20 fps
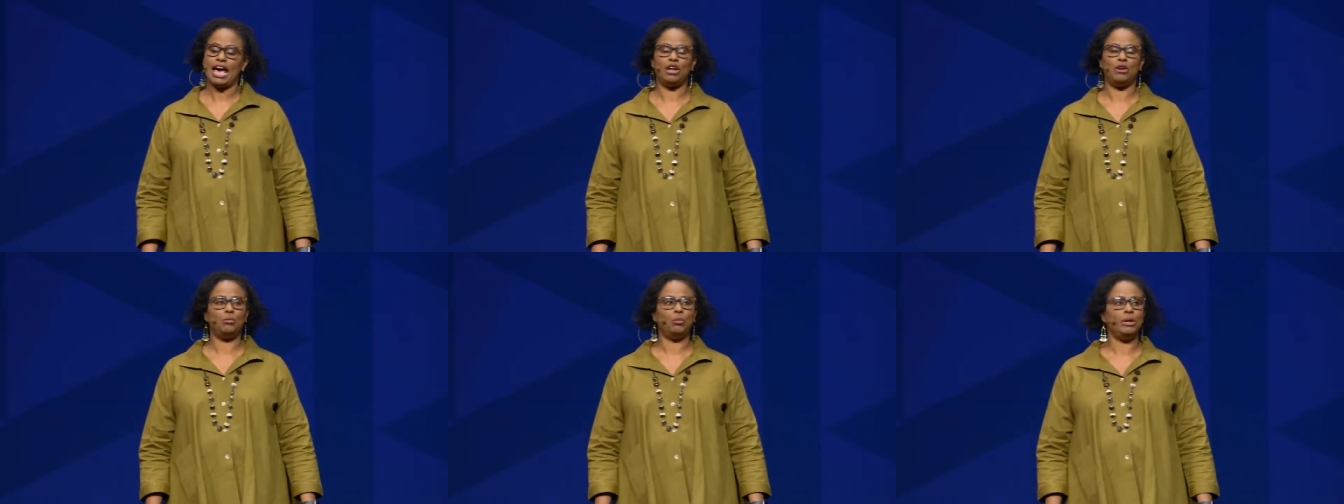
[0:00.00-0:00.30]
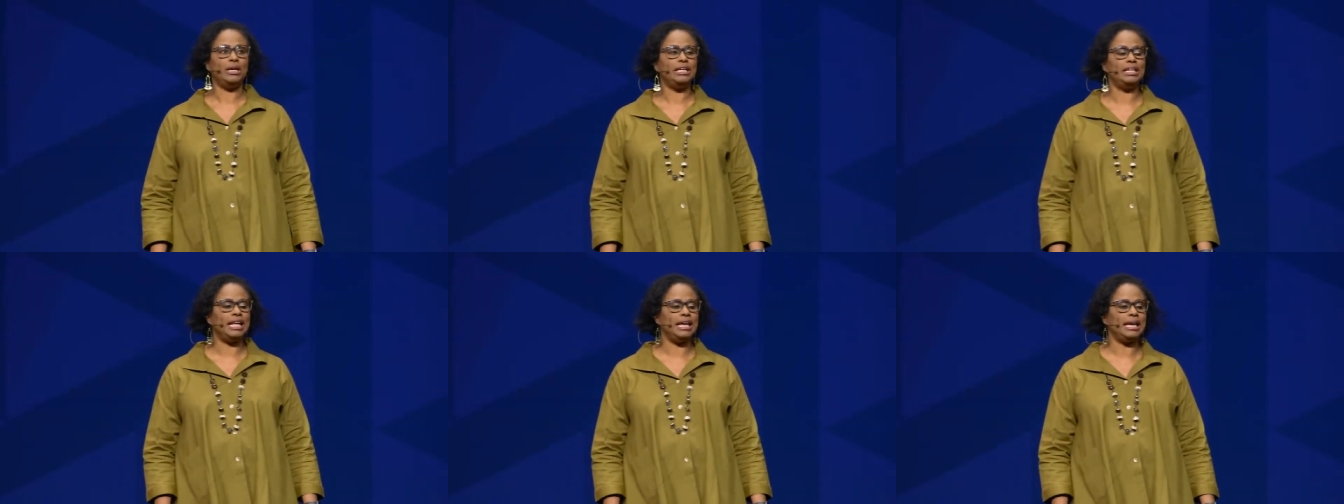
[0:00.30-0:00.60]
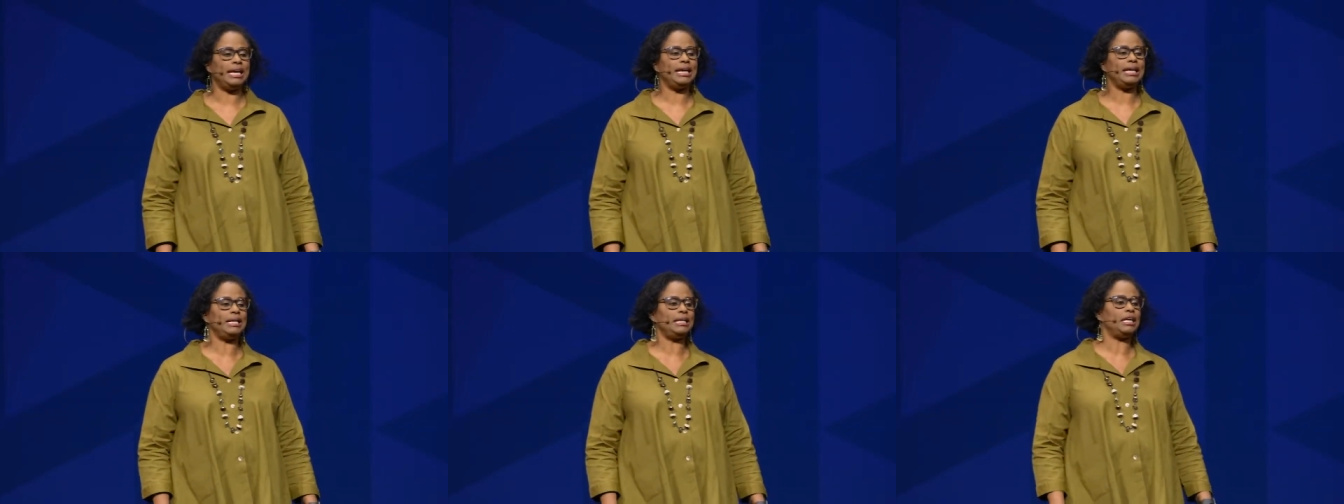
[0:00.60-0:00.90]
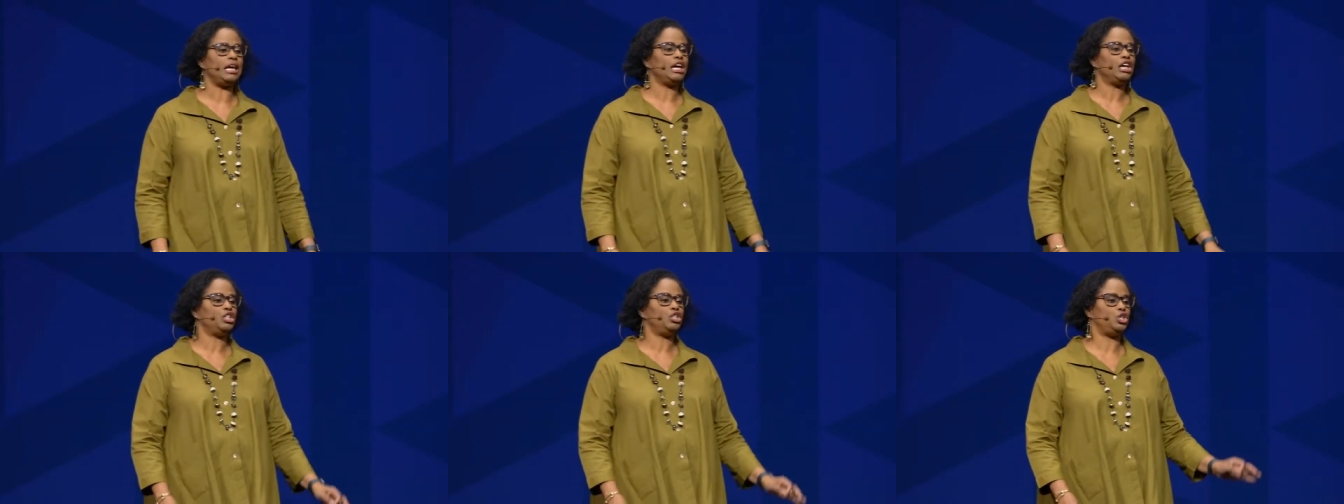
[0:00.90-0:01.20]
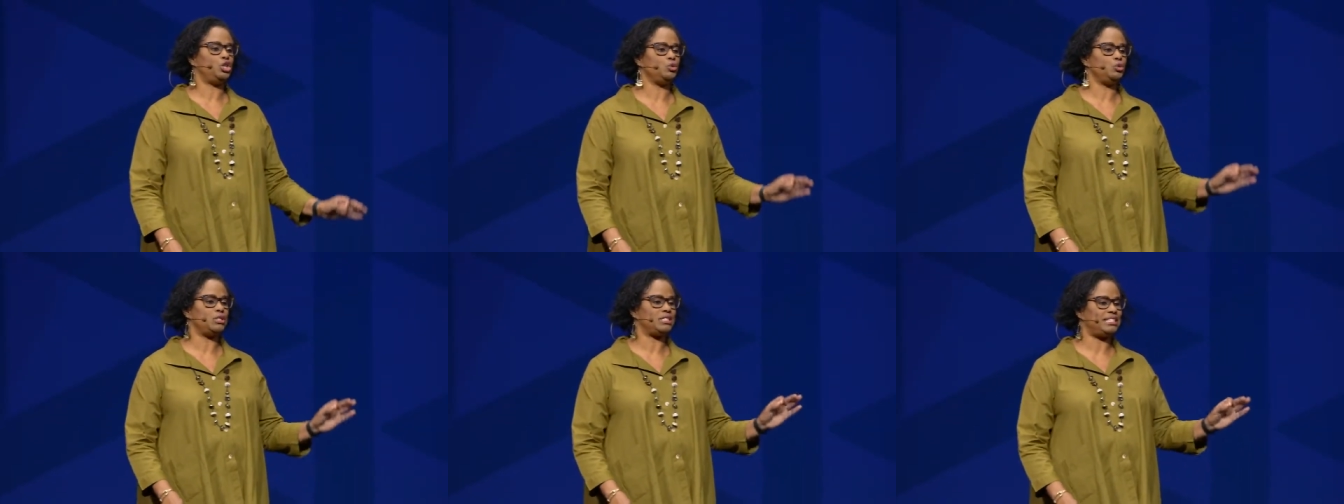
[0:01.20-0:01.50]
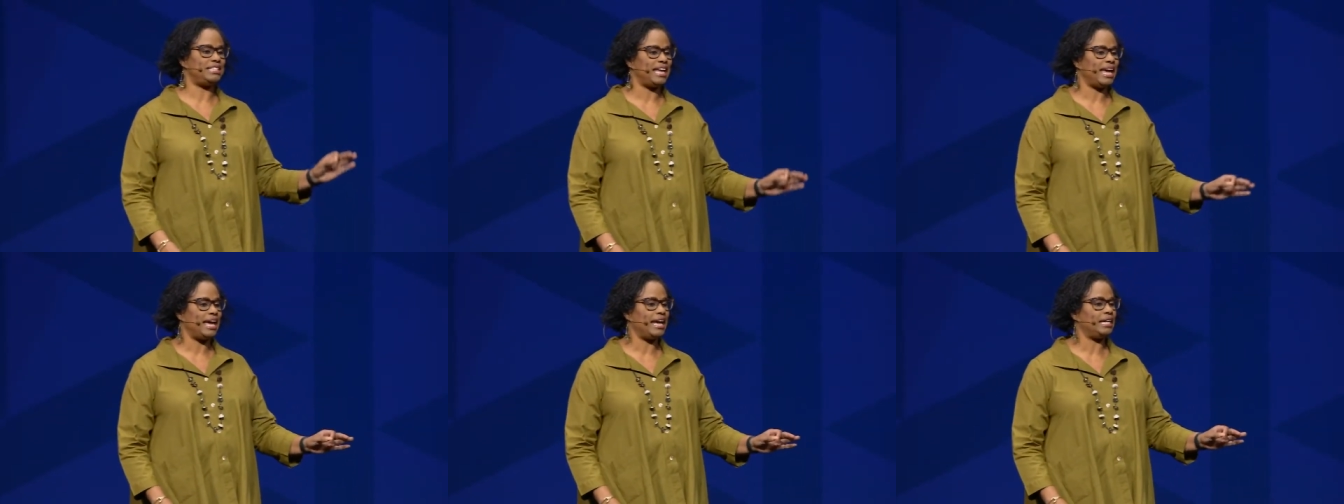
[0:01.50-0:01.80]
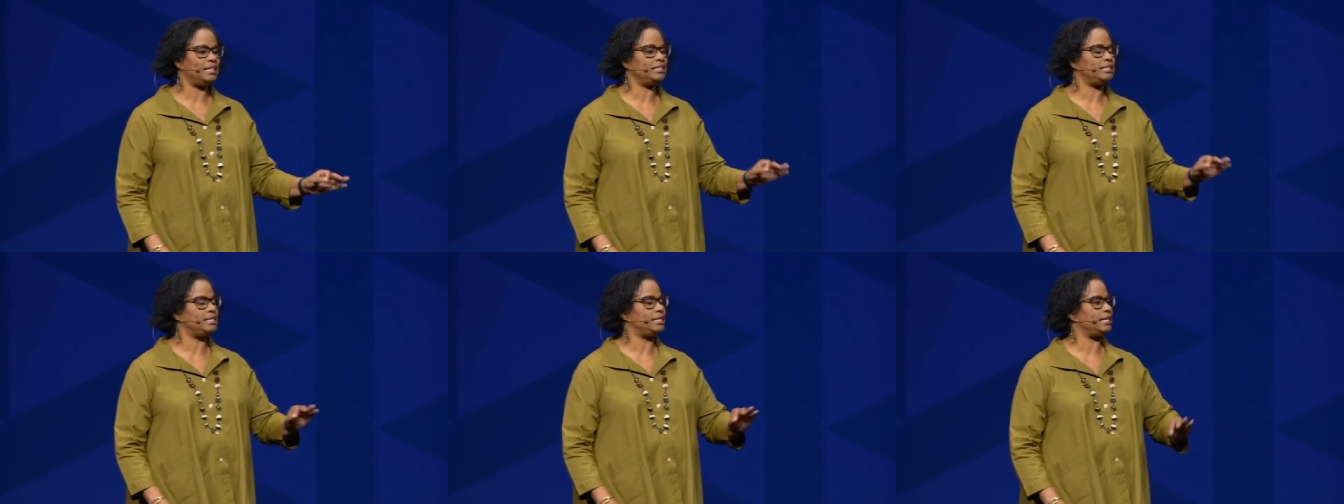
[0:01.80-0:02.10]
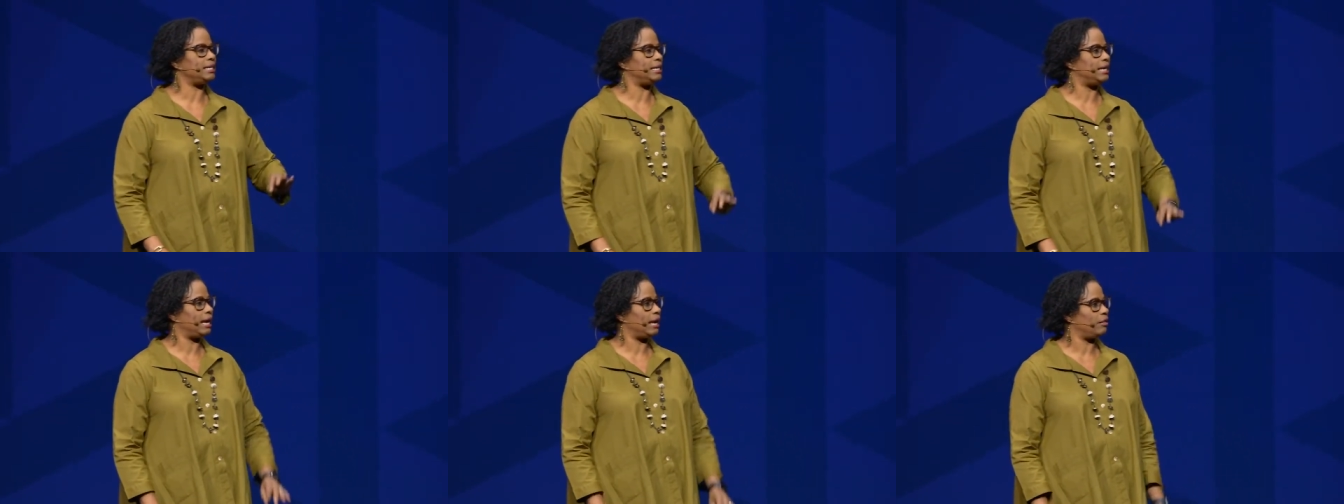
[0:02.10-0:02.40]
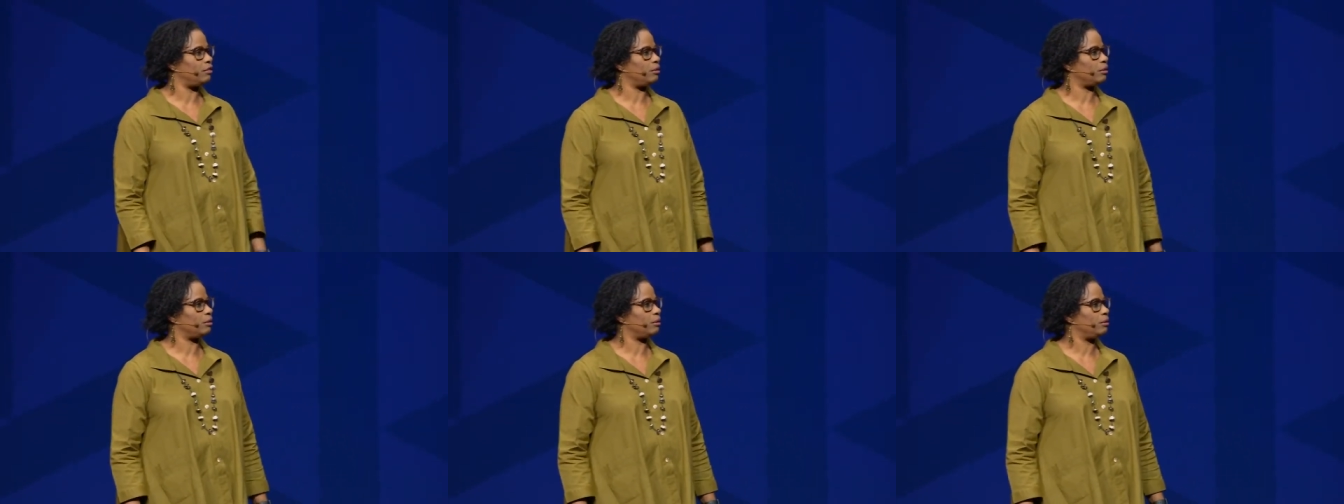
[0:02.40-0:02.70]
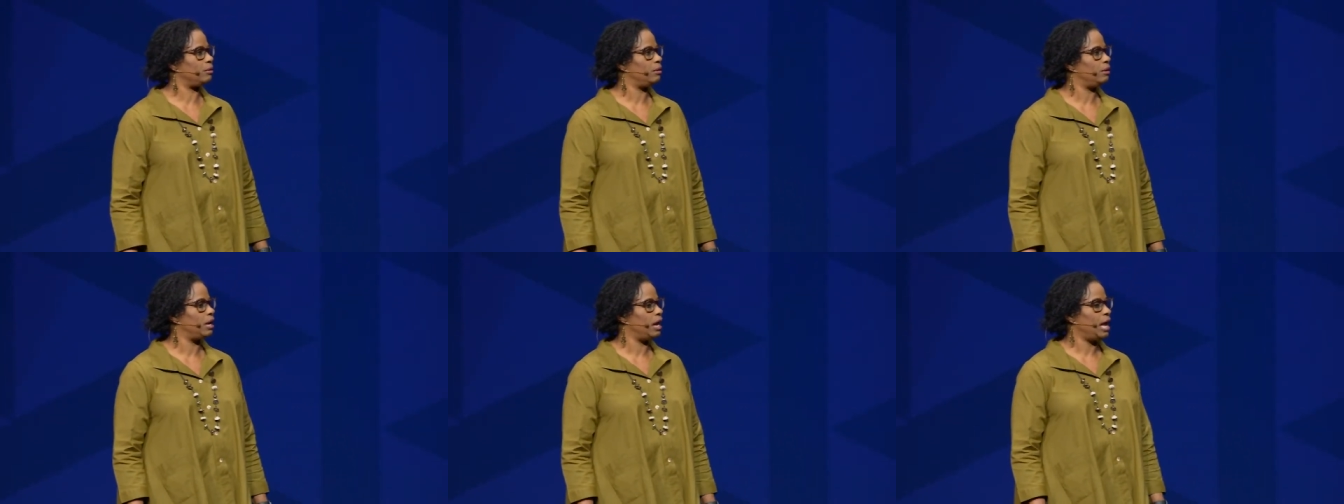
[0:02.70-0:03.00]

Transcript: And we need to stand together,